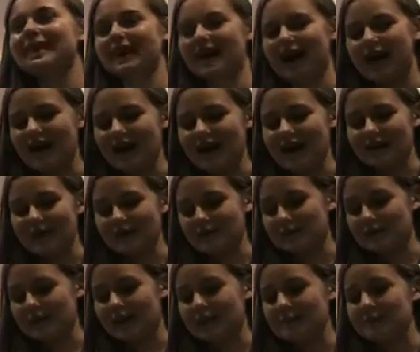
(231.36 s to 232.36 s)
Hi, my
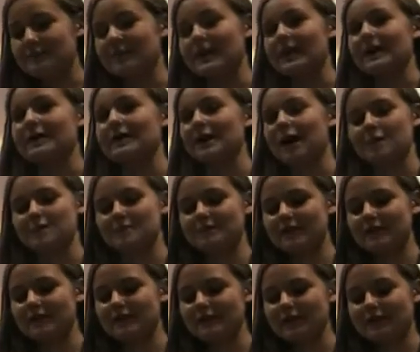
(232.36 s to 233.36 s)
name's Leah. I'm
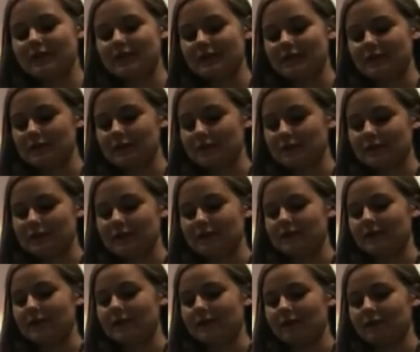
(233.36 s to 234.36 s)
17 years old and
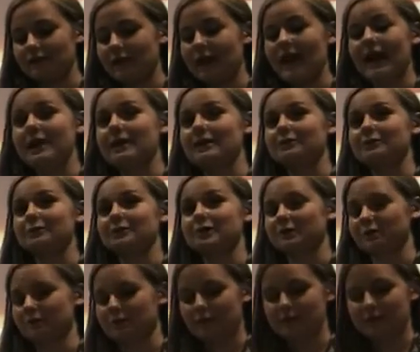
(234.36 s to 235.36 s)
studying for my A-levels at
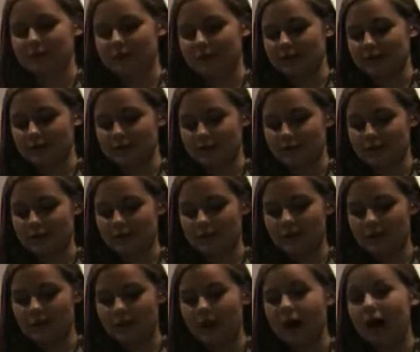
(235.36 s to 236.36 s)
Farmer Sixth Form.
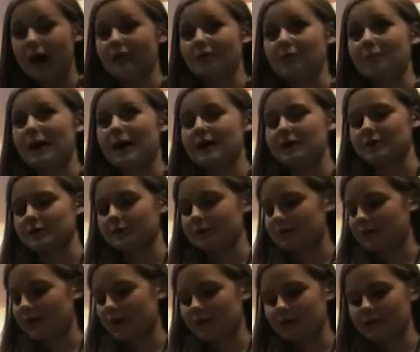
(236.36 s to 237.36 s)
I have a passion for
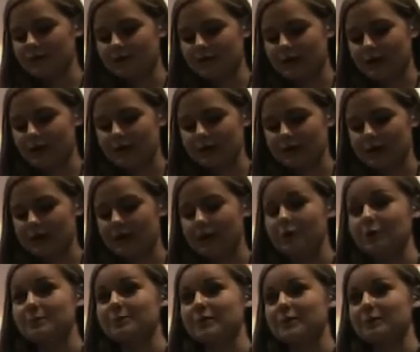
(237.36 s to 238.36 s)
current affairs and hope
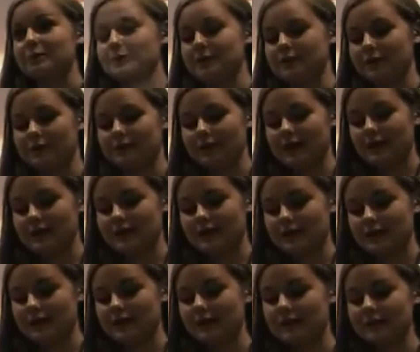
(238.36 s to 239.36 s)
to go on to university
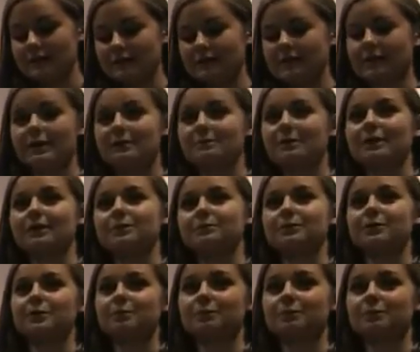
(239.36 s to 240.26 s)
to study management and